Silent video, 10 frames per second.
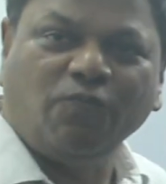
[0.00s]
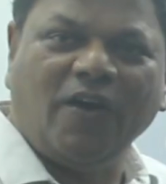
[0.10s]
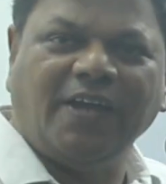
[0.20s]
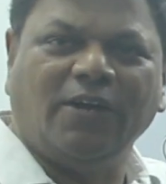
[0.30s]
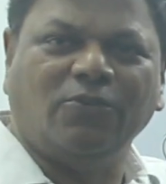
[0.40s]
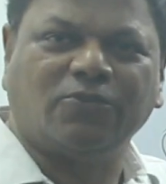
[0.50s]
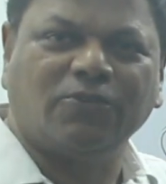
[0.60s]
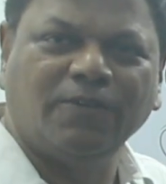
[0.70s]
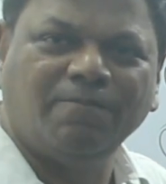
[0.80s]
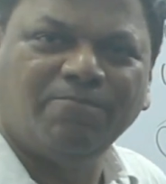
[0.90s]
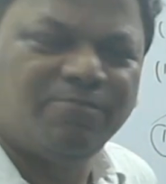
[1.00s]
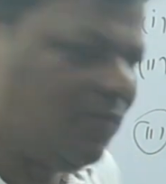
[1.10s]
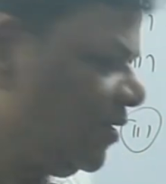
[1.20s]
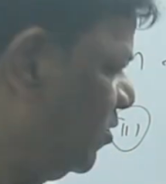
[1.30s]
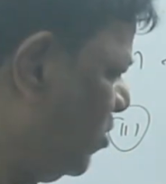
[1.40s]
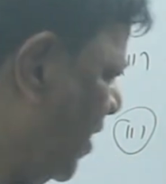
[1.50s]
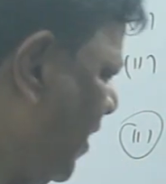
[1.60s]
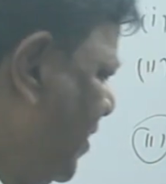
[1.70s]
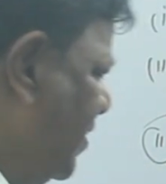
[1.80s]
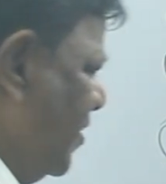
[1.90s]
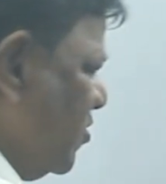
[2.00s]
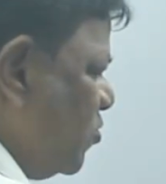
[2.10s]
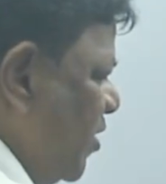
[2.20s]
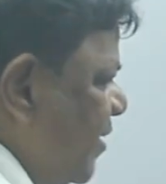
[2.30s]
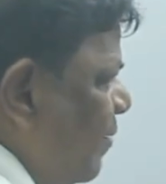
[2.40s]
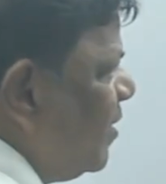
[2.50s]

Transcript: find out. Okay. So rate of